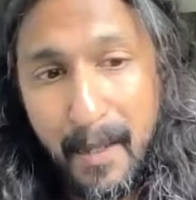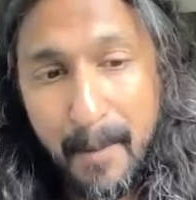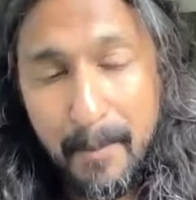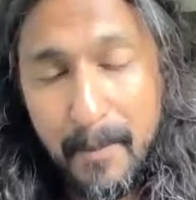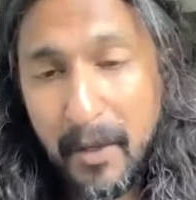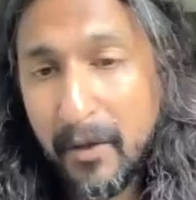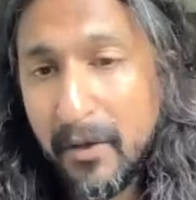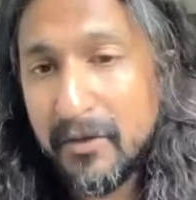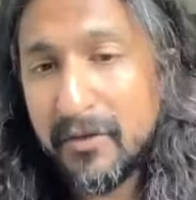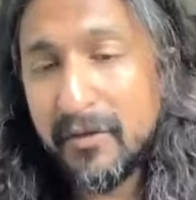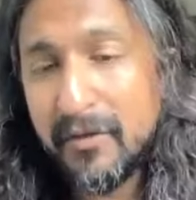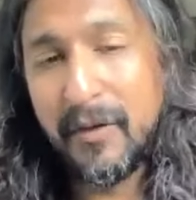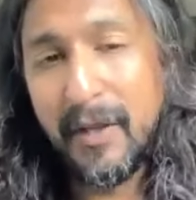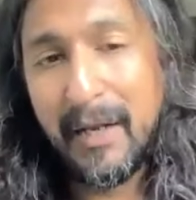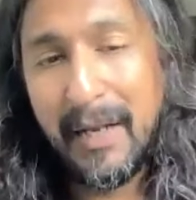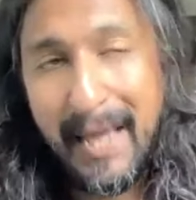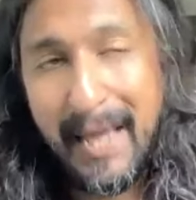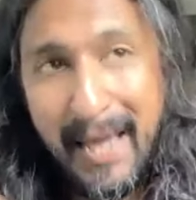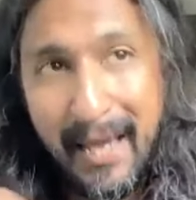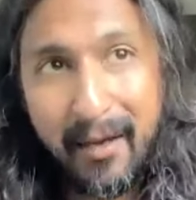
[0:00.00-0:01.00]
because of the
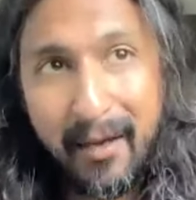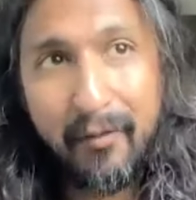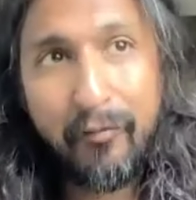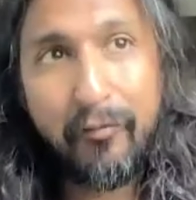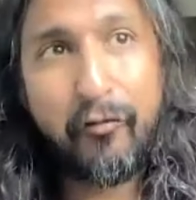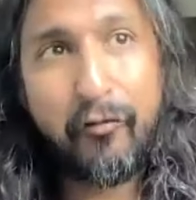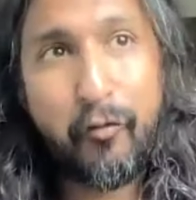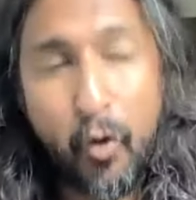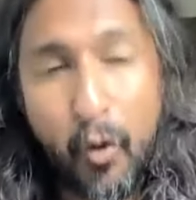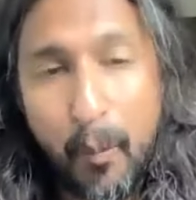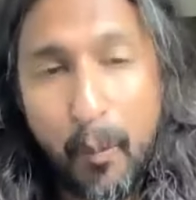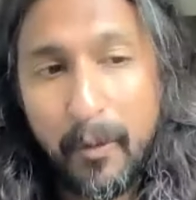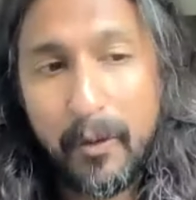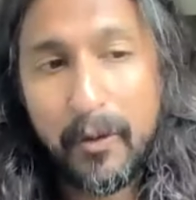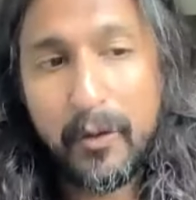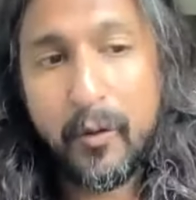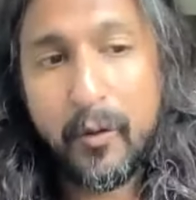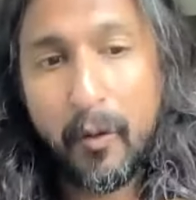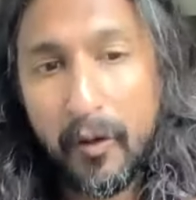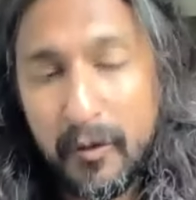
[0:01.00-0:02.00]
lack of
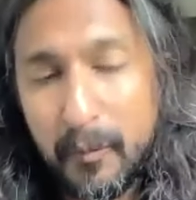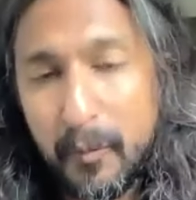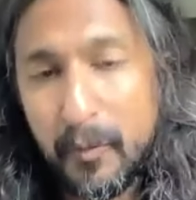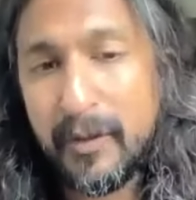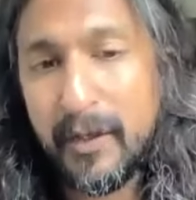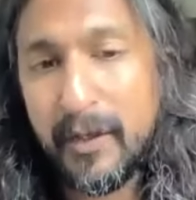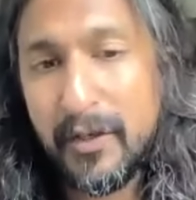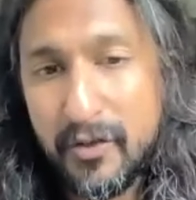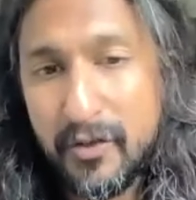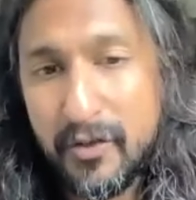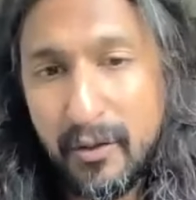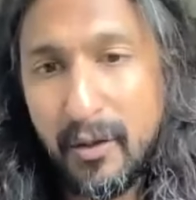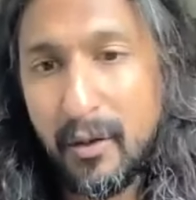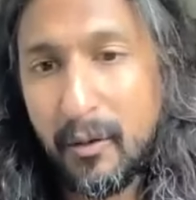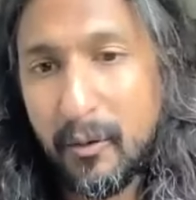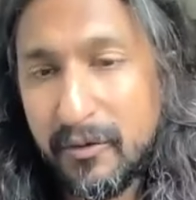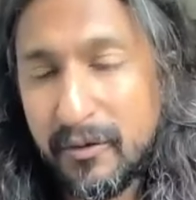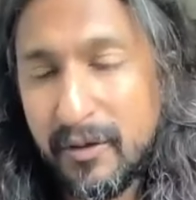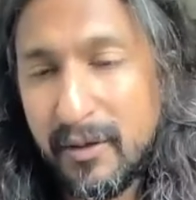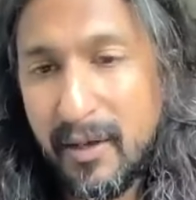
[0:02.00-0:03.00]
formal transportation
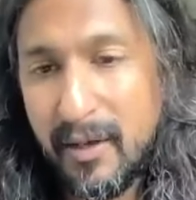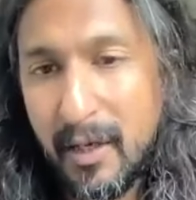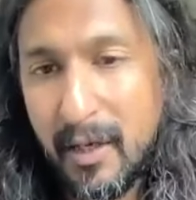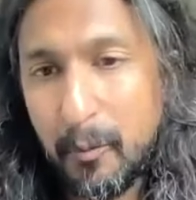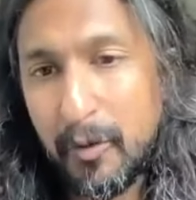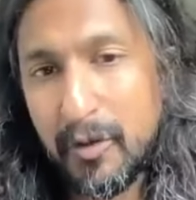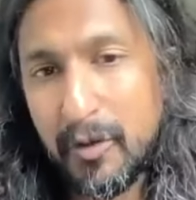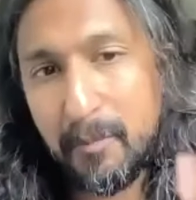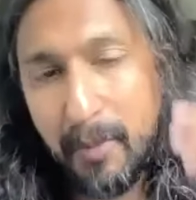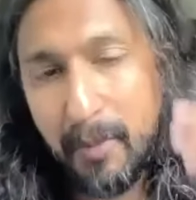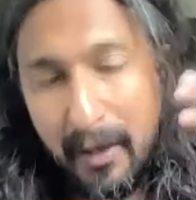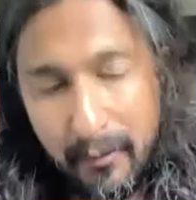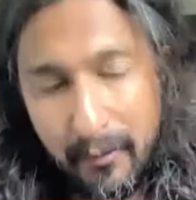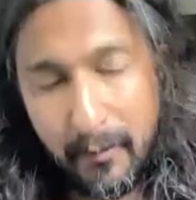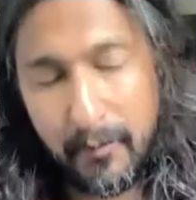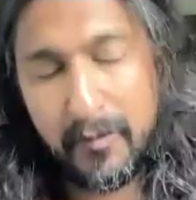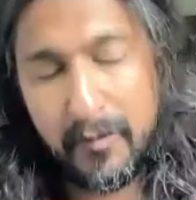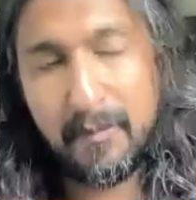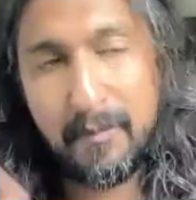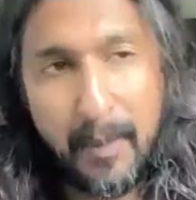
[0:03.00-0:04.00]
nodes and networks, private
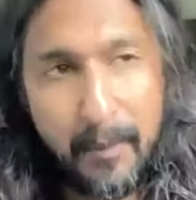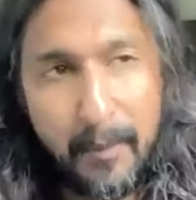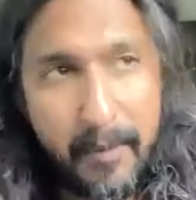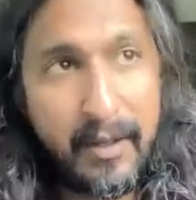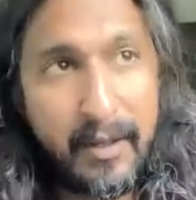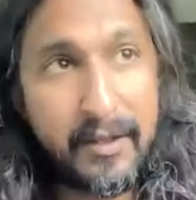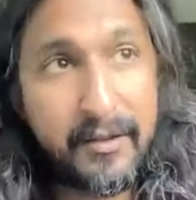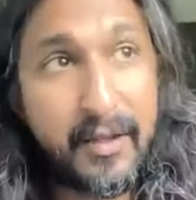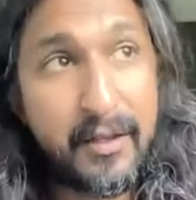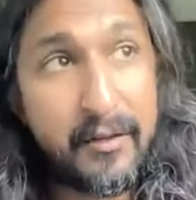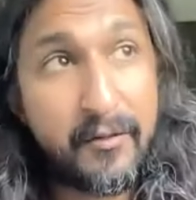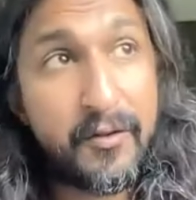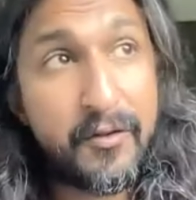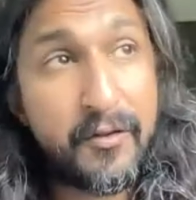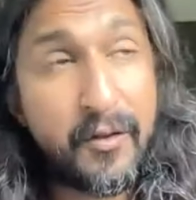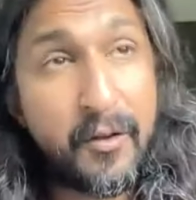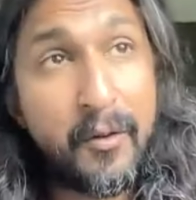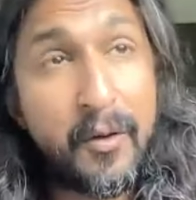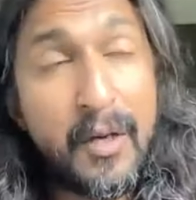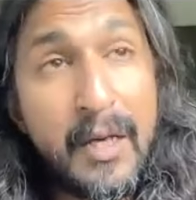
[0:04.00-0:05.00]
versus public, et cetera.
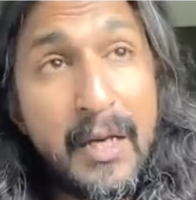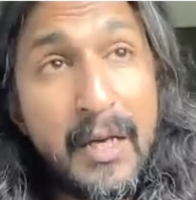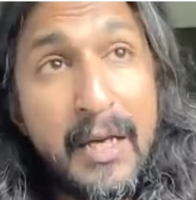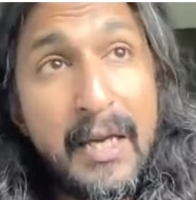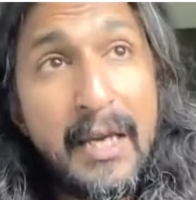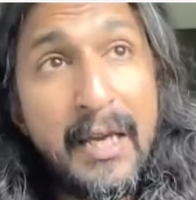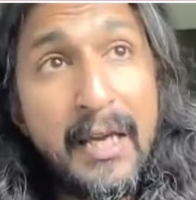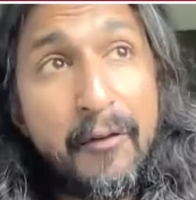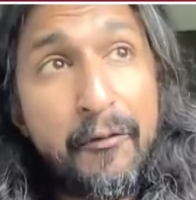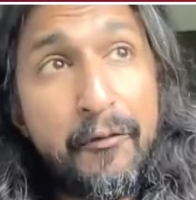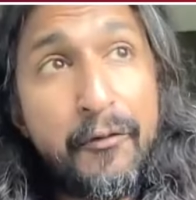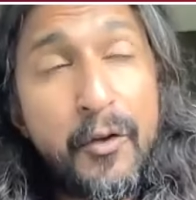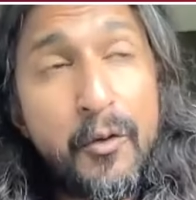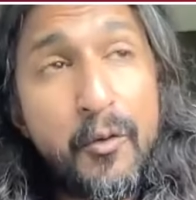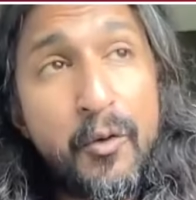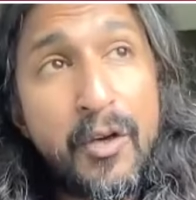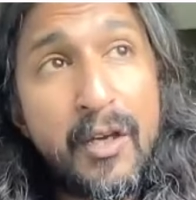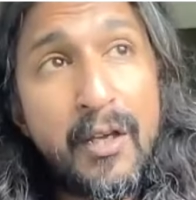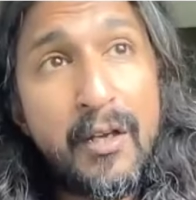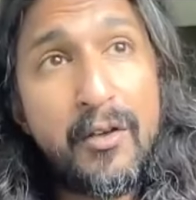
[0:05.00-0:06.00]
So if
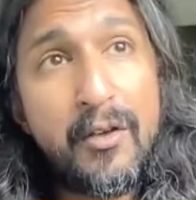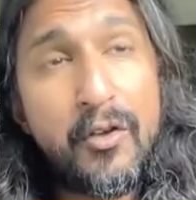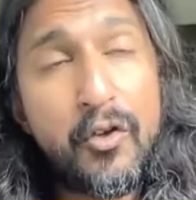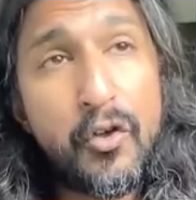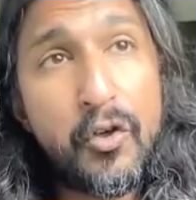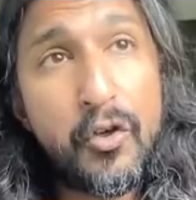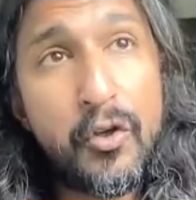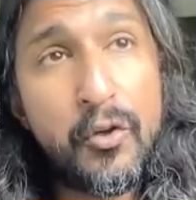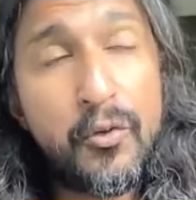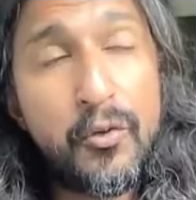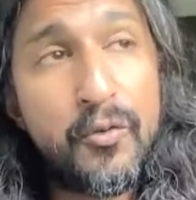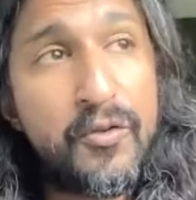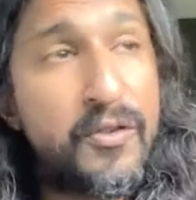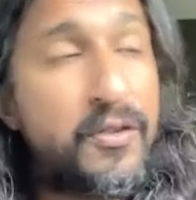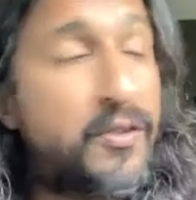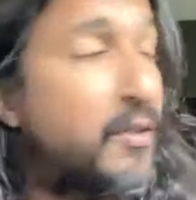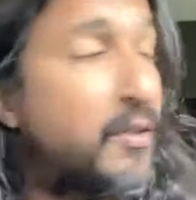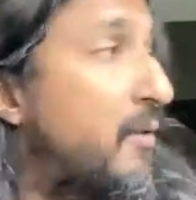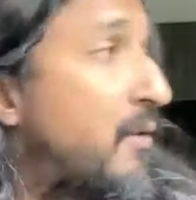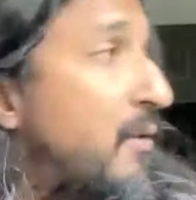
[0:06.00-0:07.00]
you can
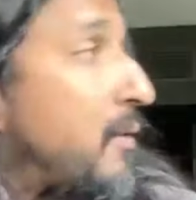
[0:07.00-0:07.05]
use